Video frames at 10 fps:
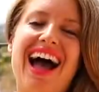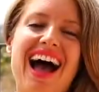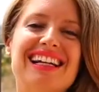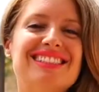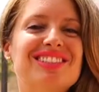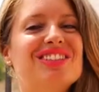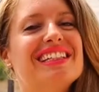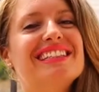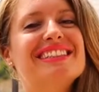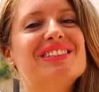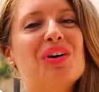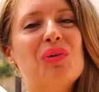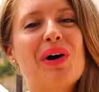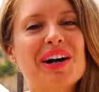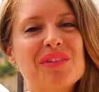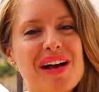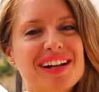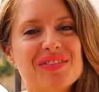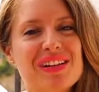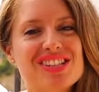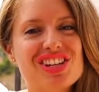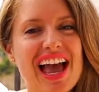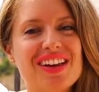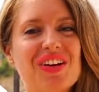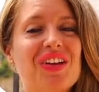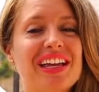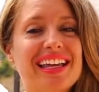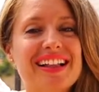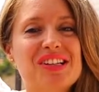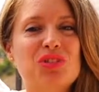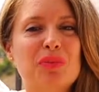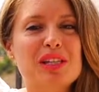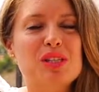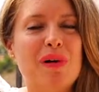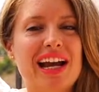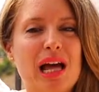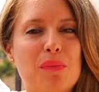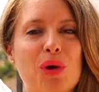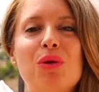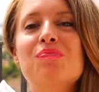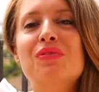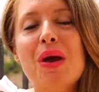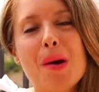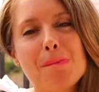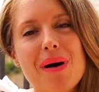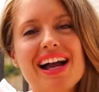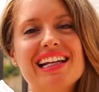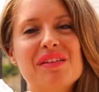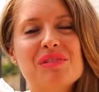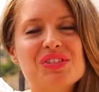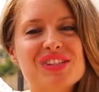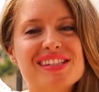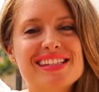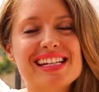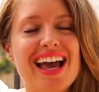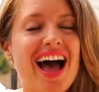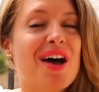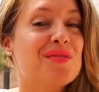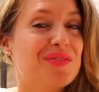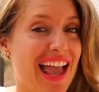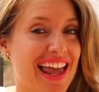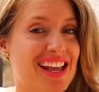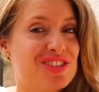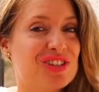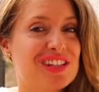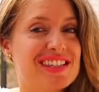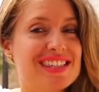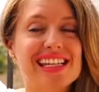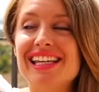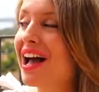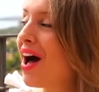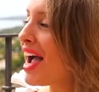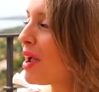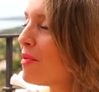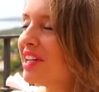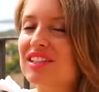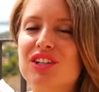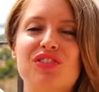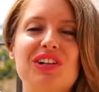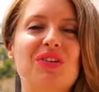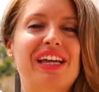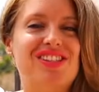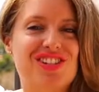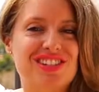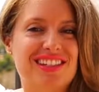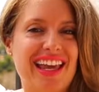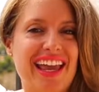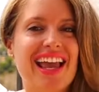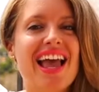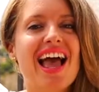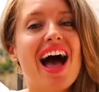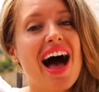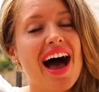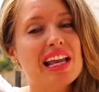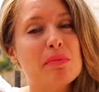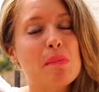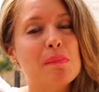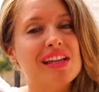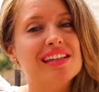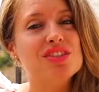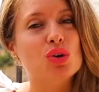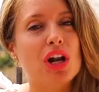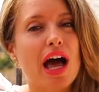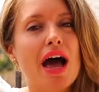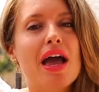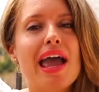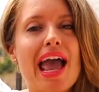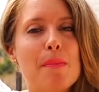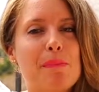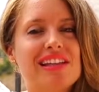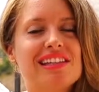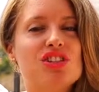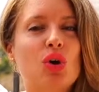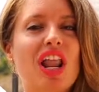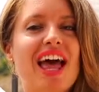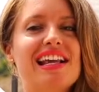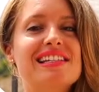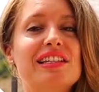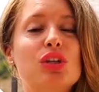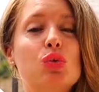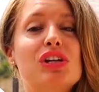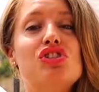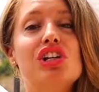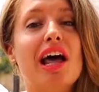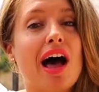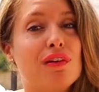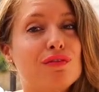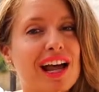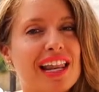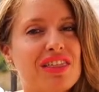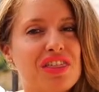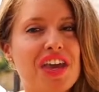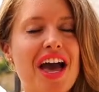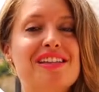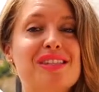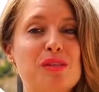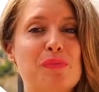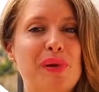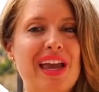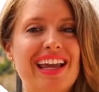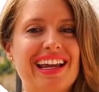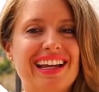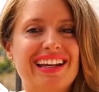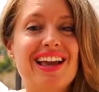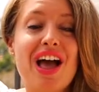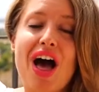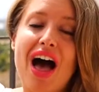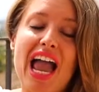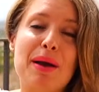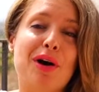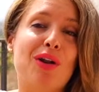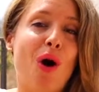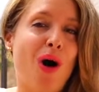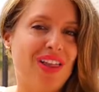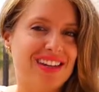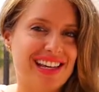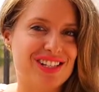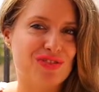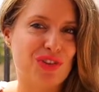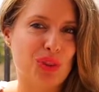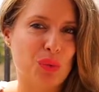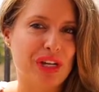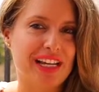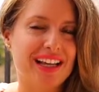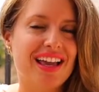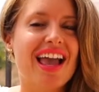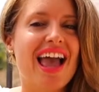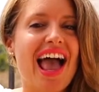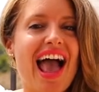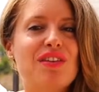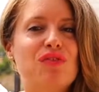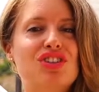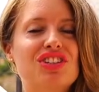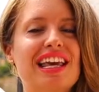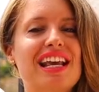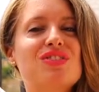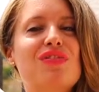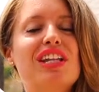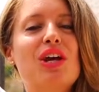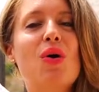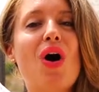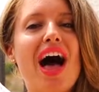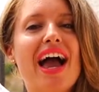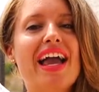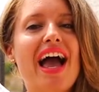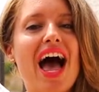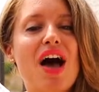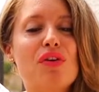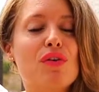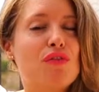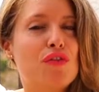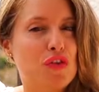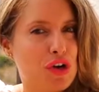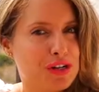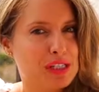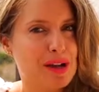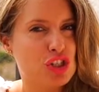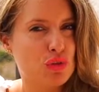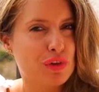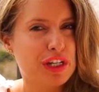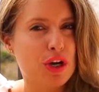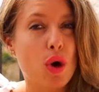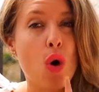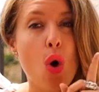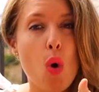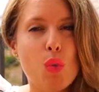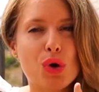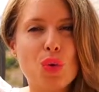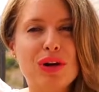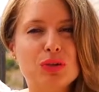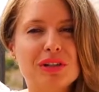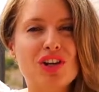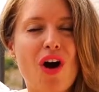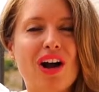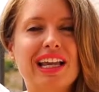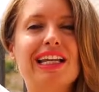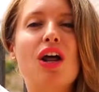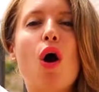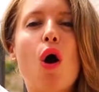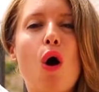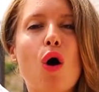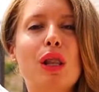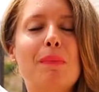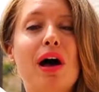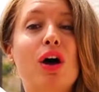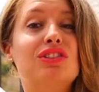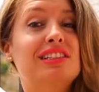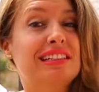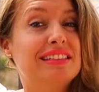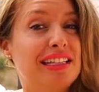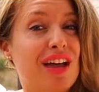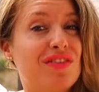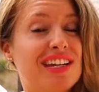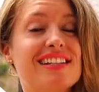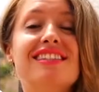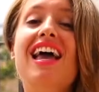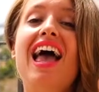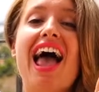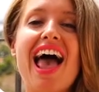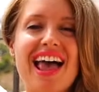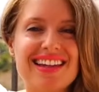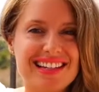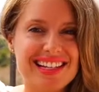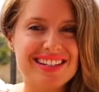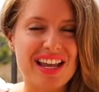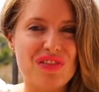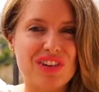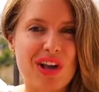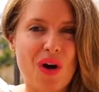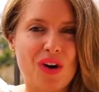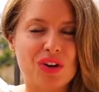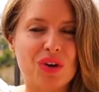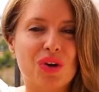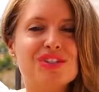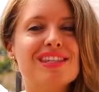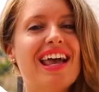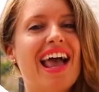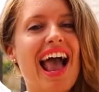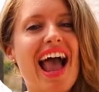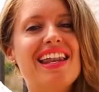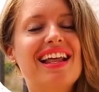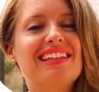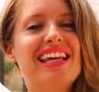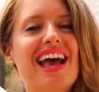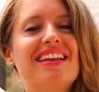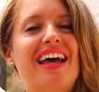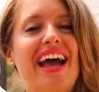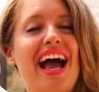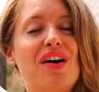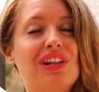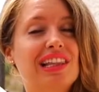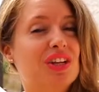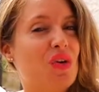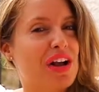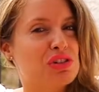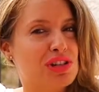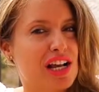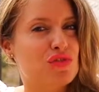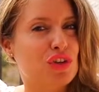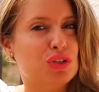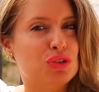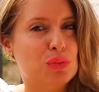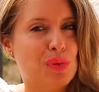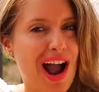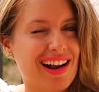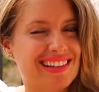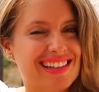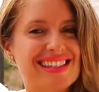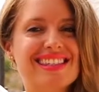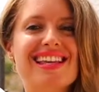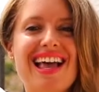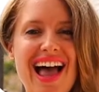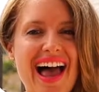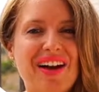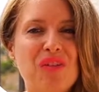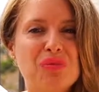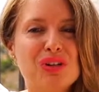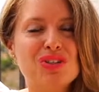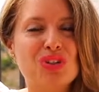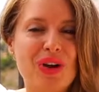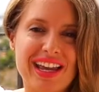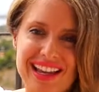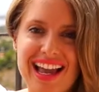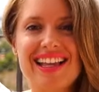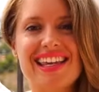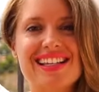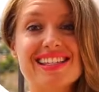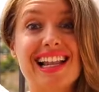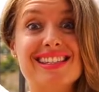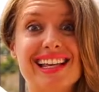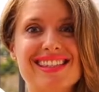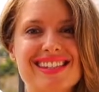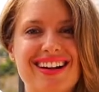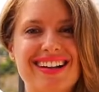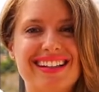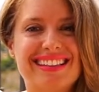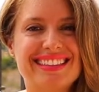Hi students, welcome back to my channel, English with Miss Pineapple. My name is Cristina, and as you can see, I am in a different location today. I am in Peñíscola, and Peñíscola is in the region of Valencia, Spain. I am on holidays for the week, and for today's video, I have a very special video. We're going to be talking all about the definite and indefinite articles, and at the end, I have a little exercise for you to practice. I hope you enjoy it, and yes, let's get started.